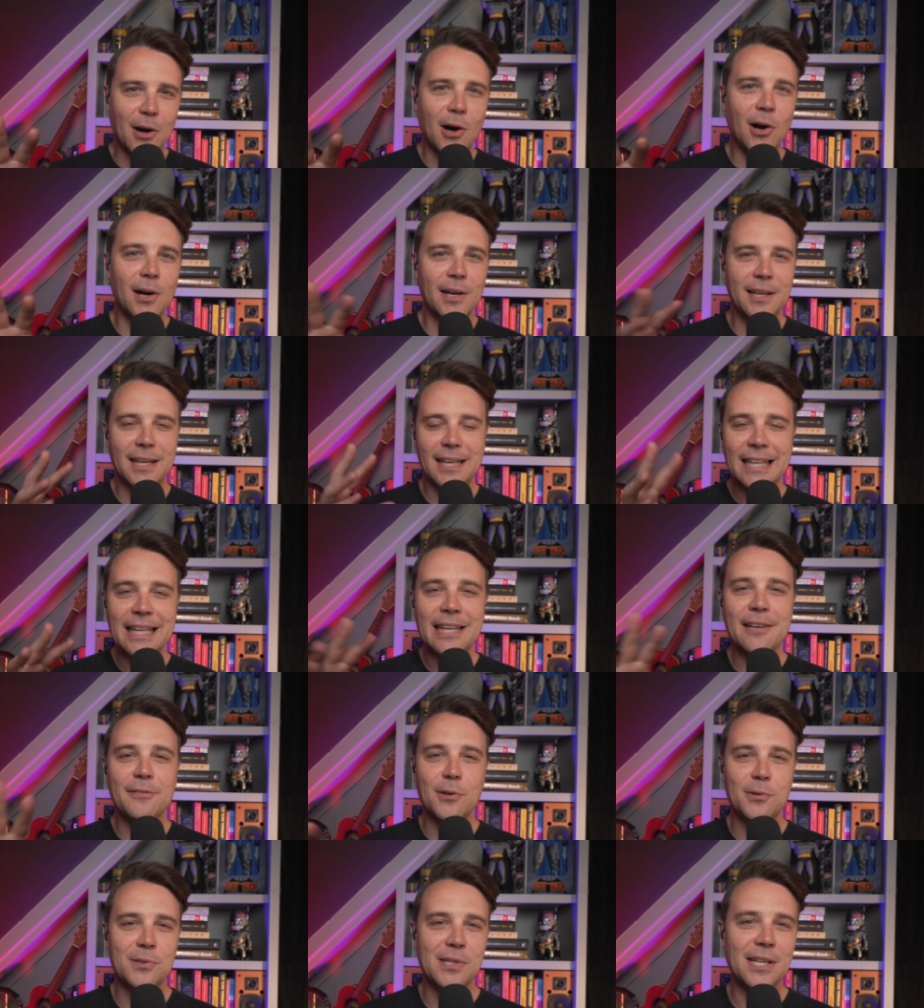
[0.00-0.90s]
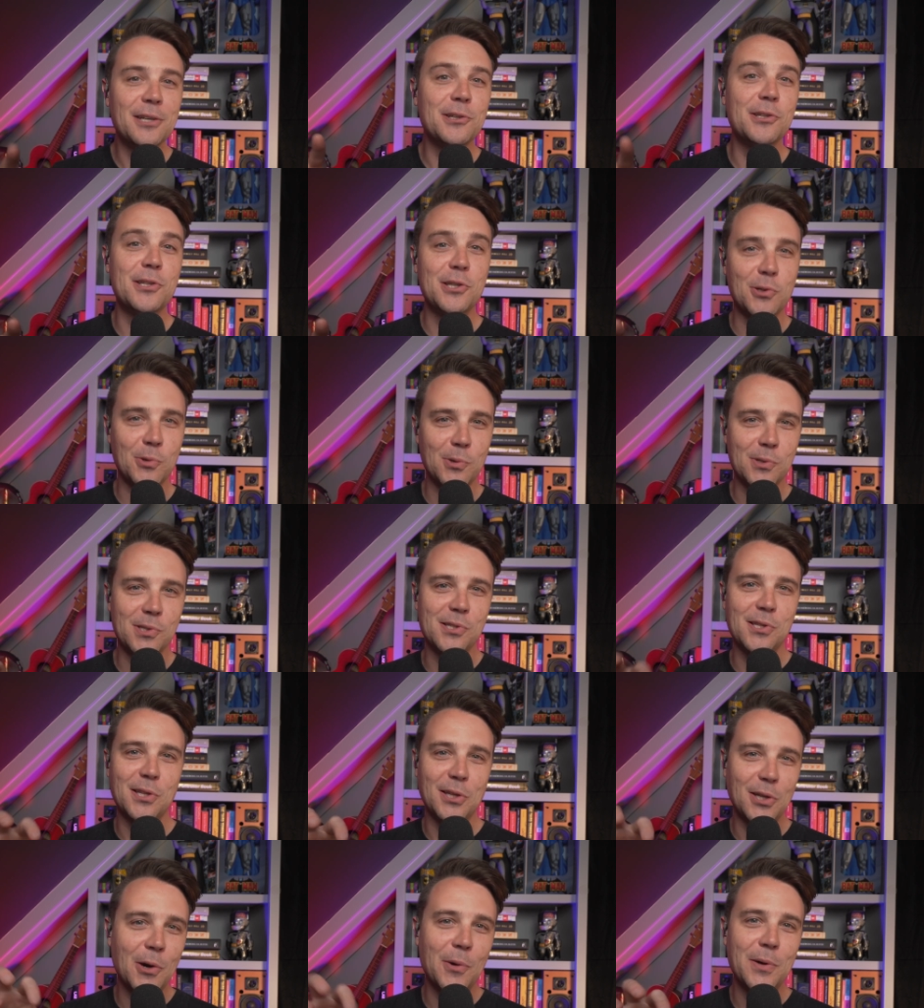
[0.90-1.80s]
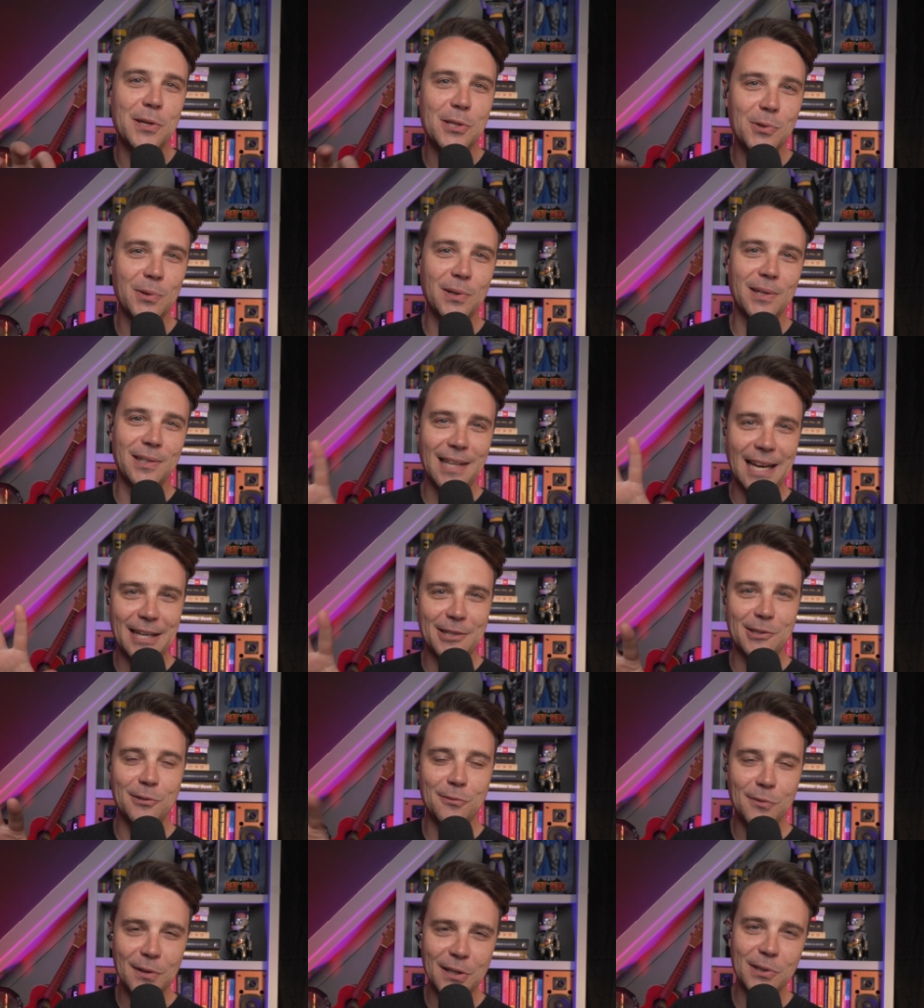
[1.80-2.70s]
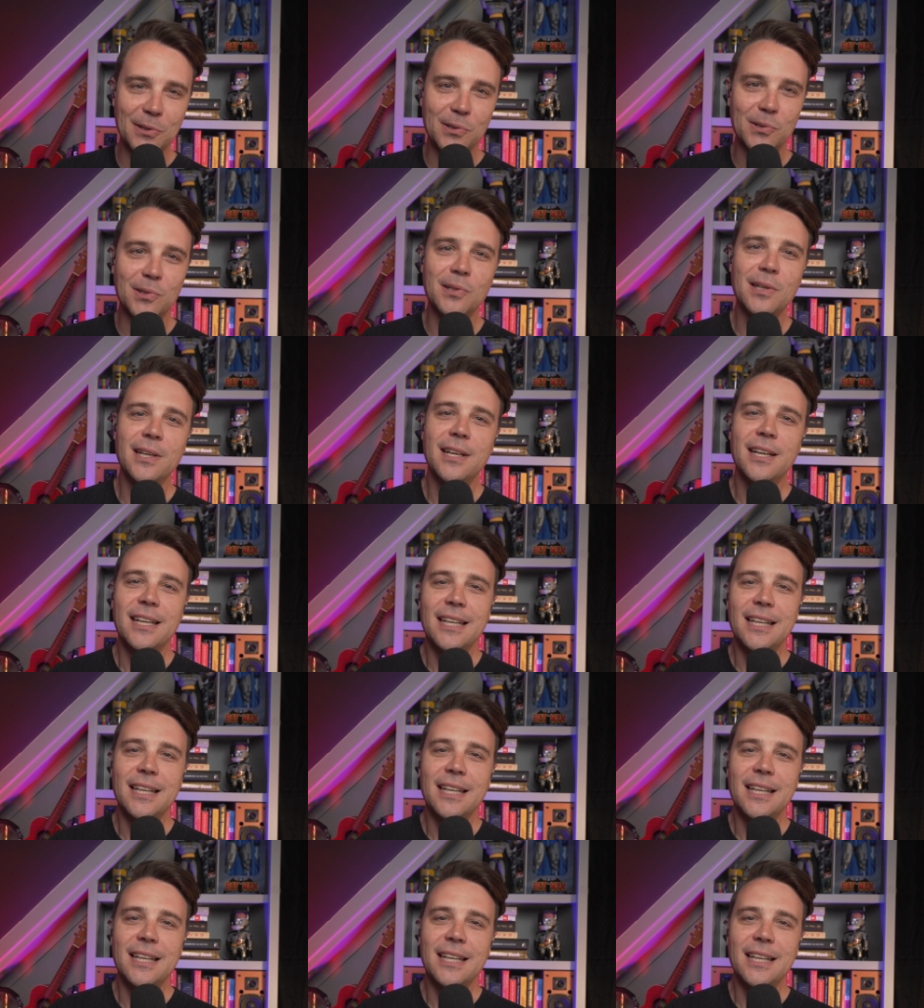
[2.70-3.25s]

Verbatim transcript: on any of those energy sources that go into an electric vehicle